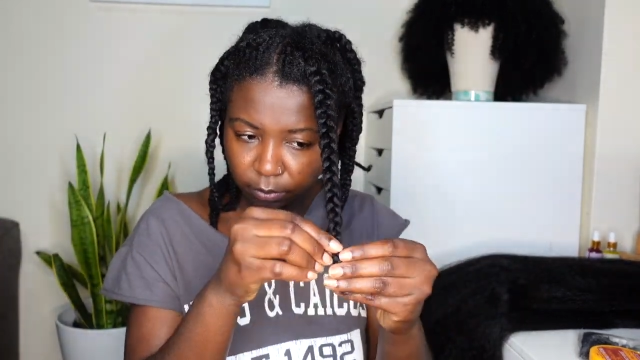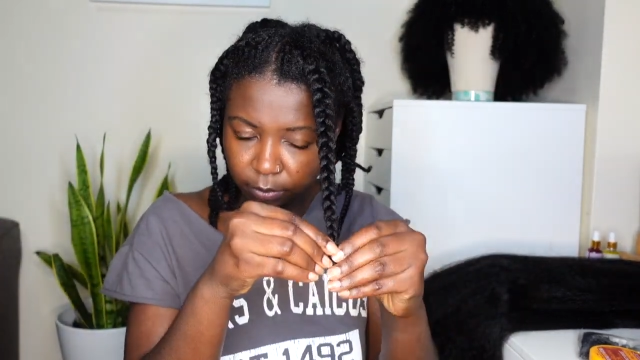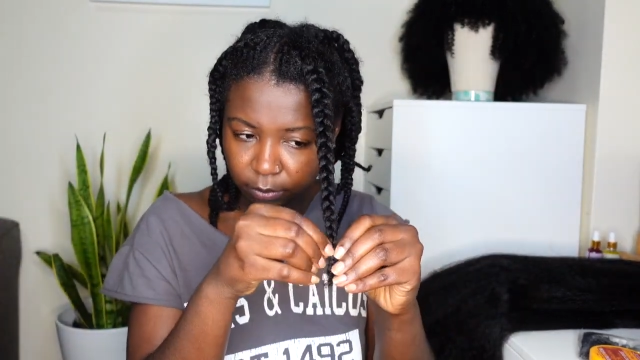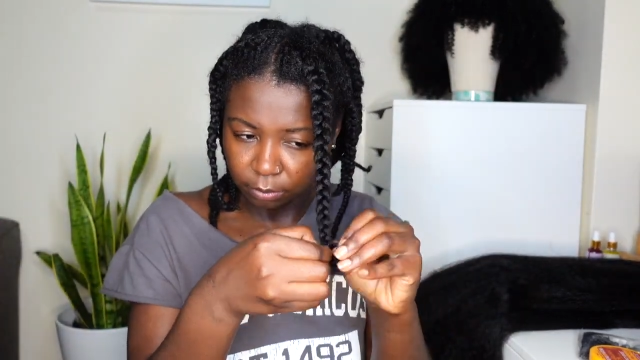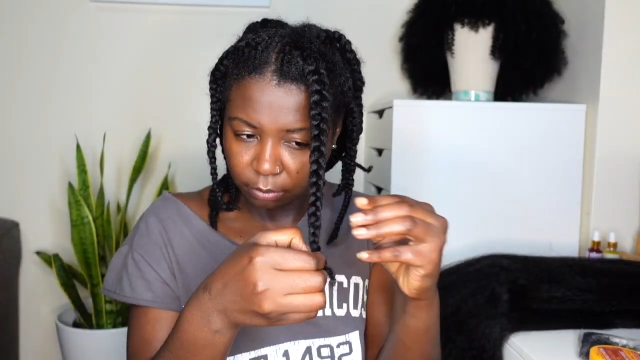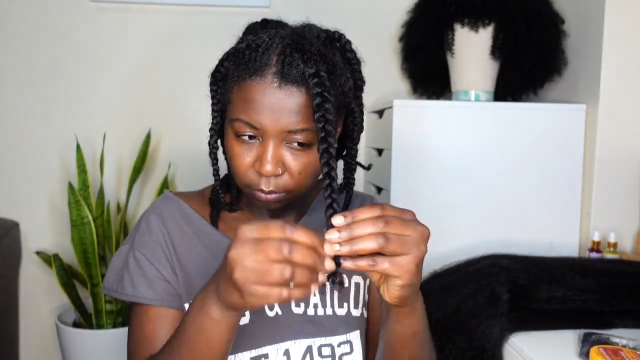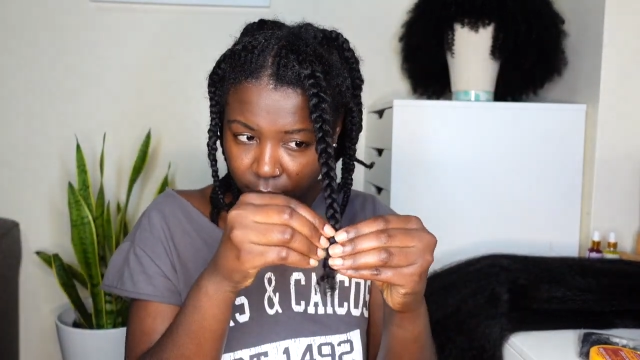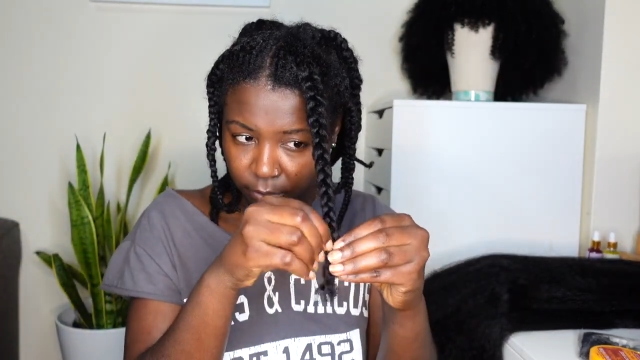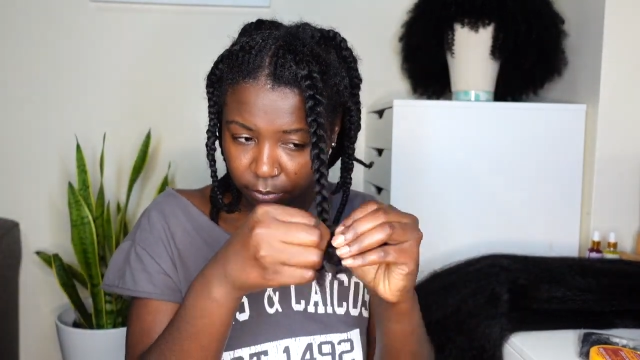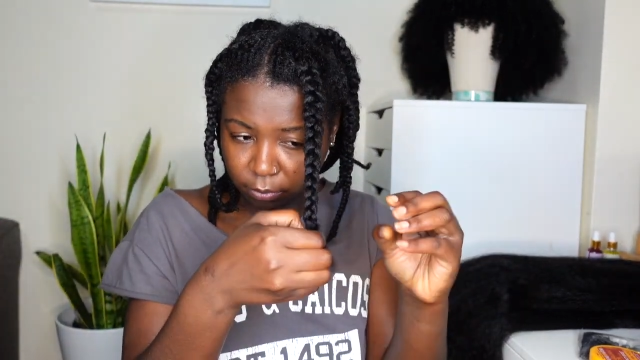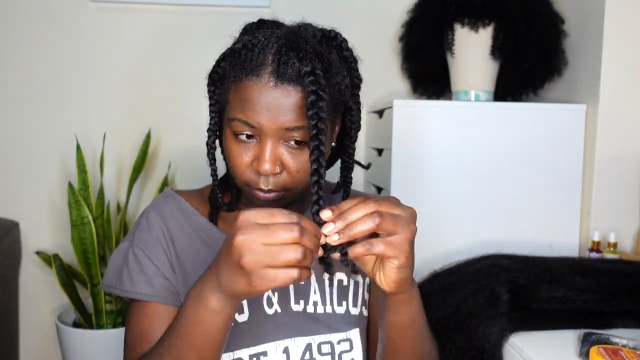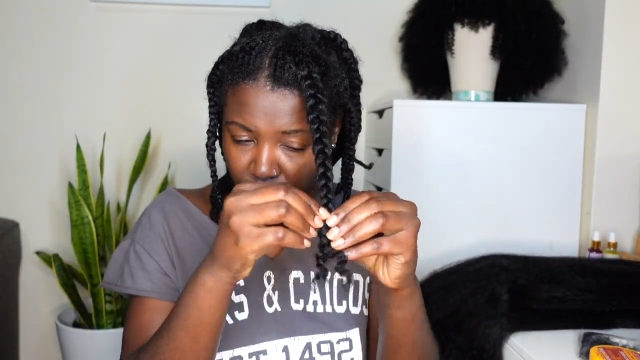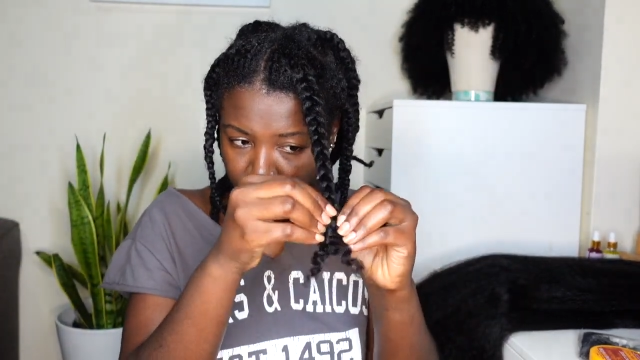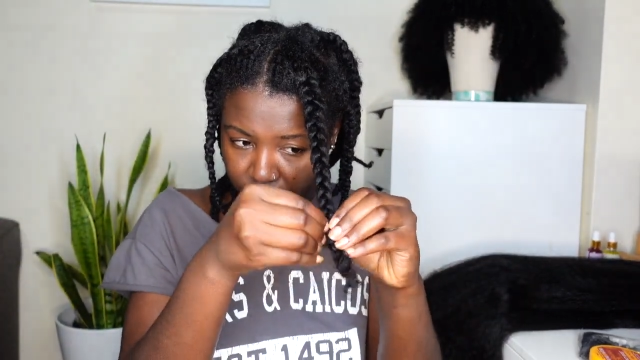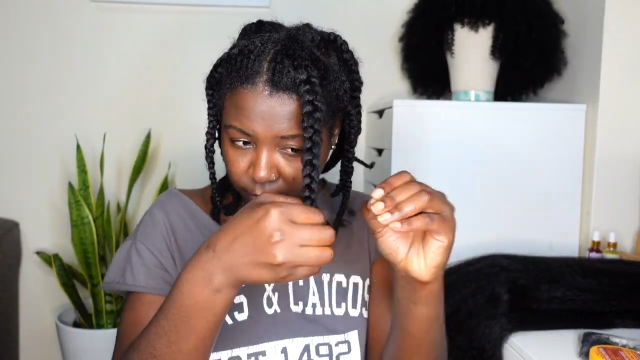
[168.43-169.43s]
I
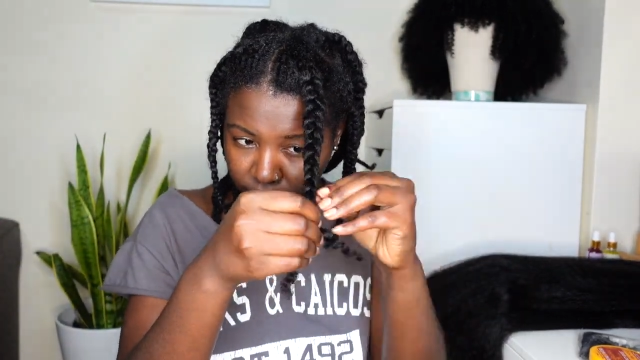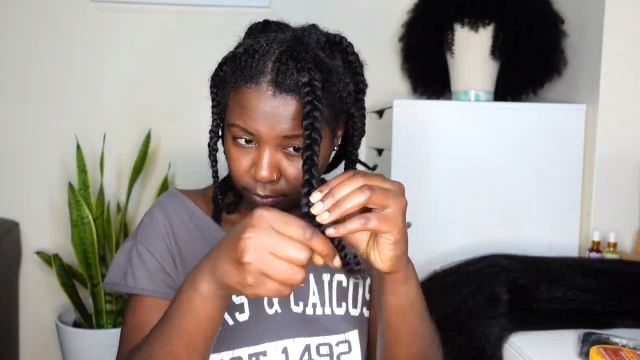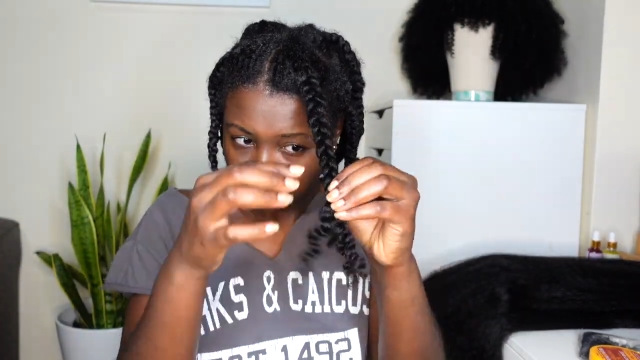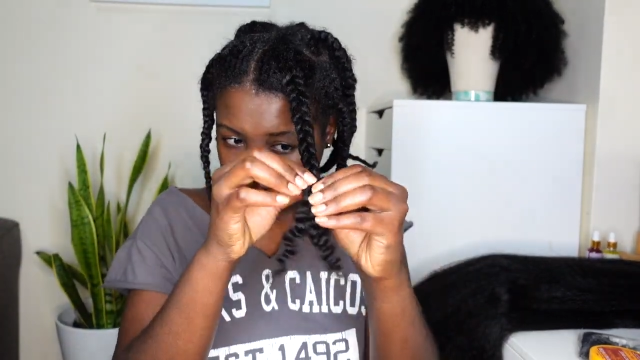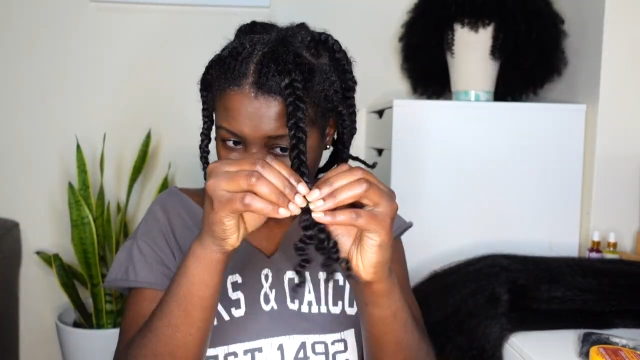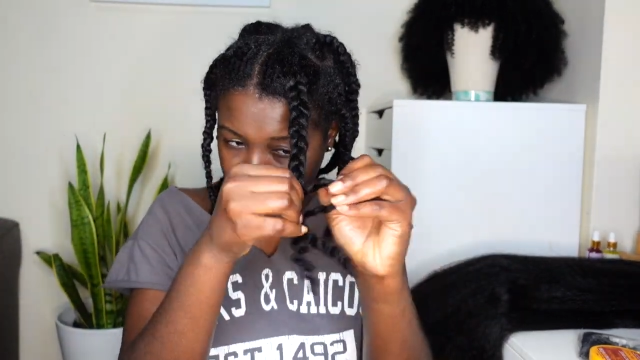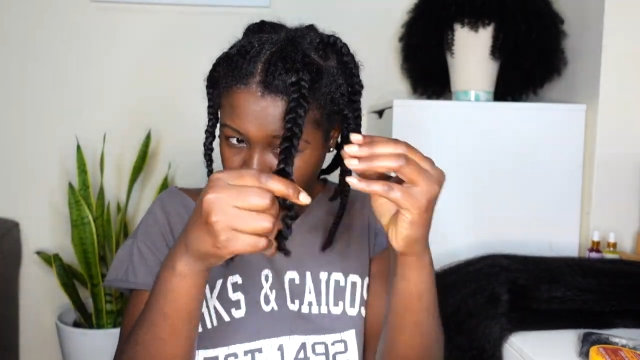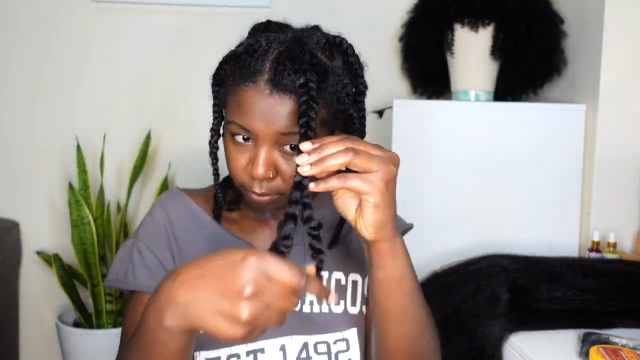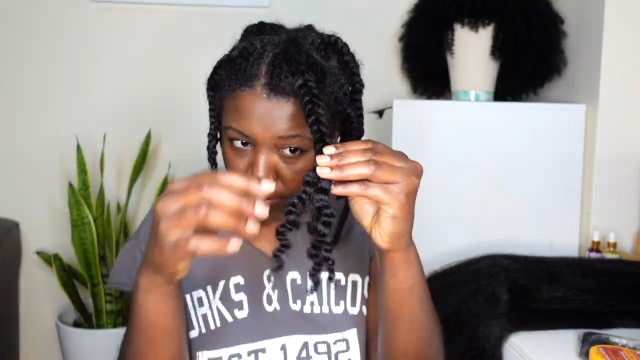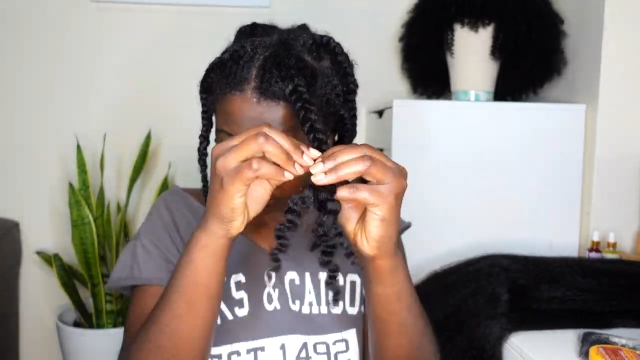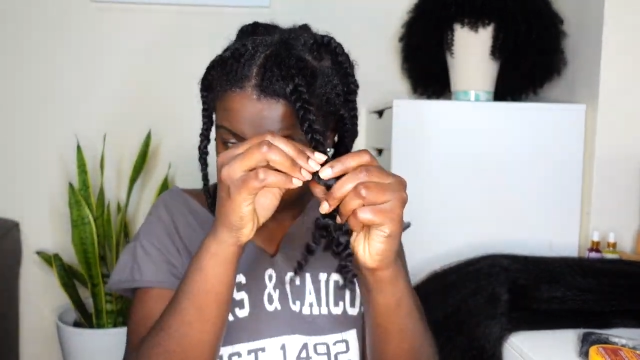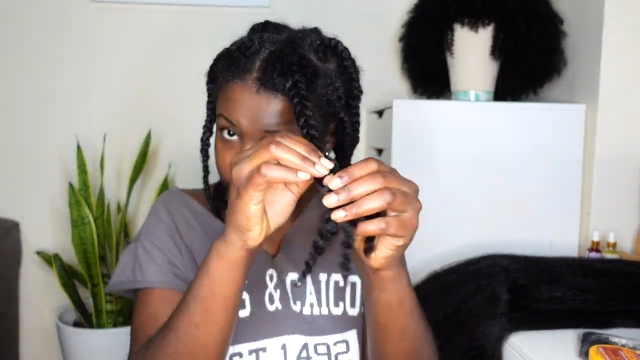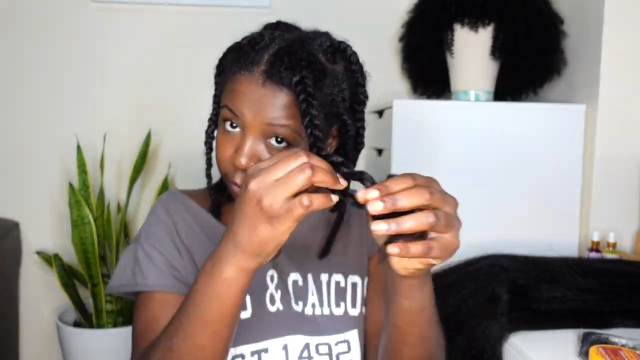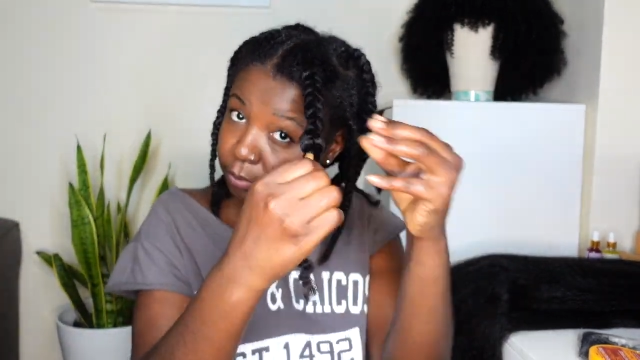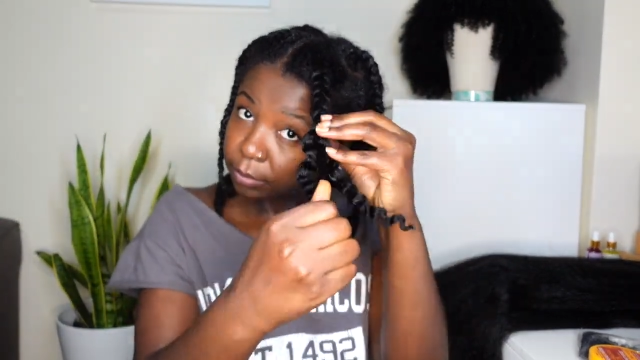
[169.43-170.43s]
moisturized
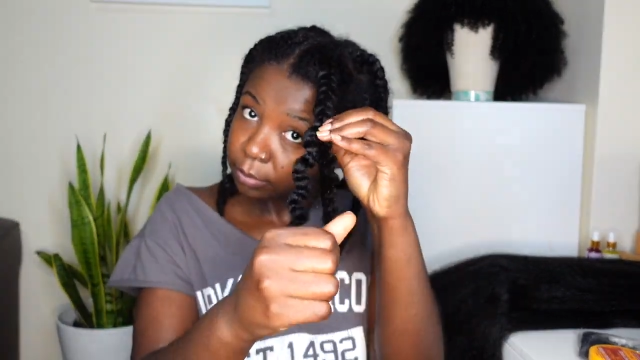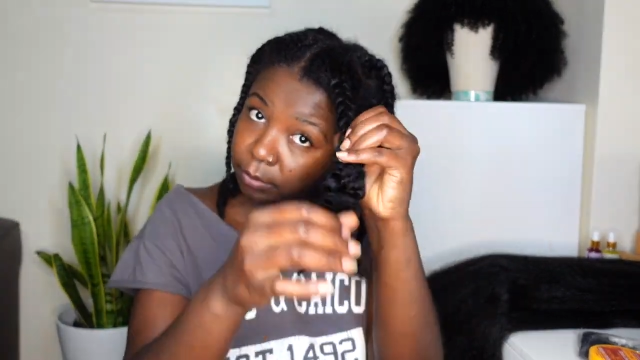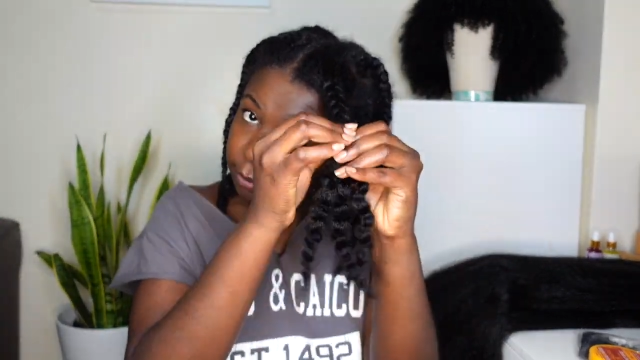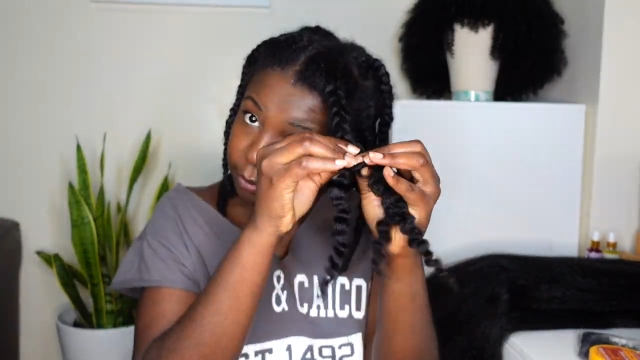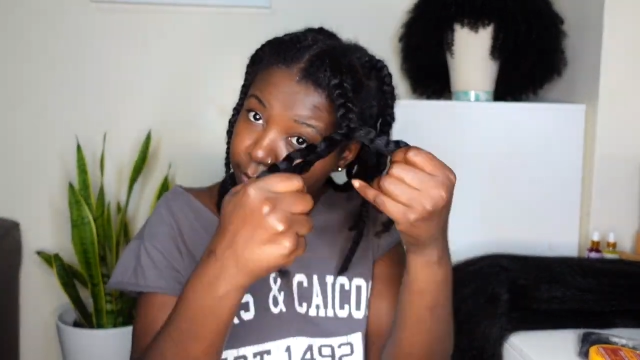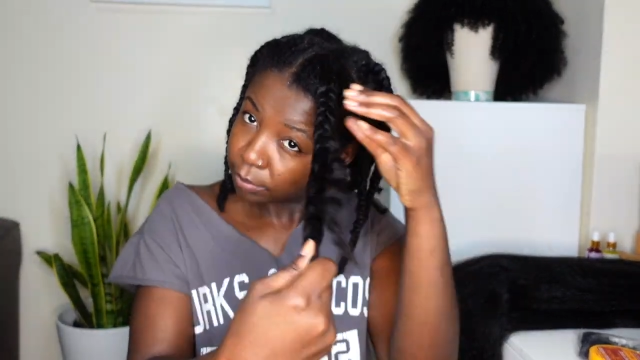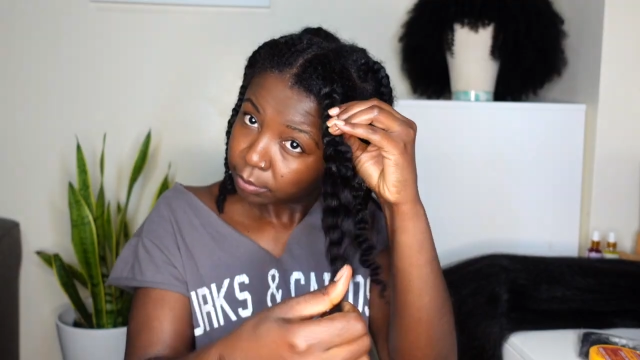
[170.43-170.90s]
my hair